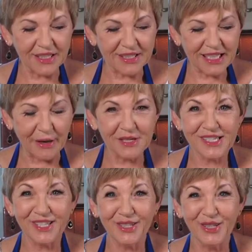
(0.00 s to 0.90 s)
It's coming
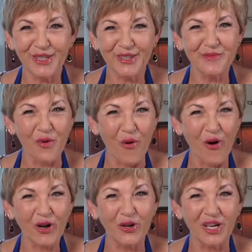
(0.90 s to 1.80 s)
soon.
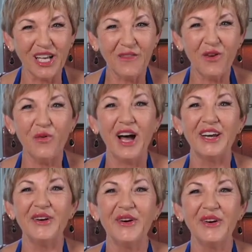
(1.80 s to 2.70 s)
More cooking for
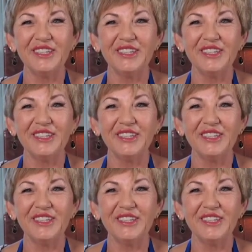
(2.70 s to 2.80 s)
1 or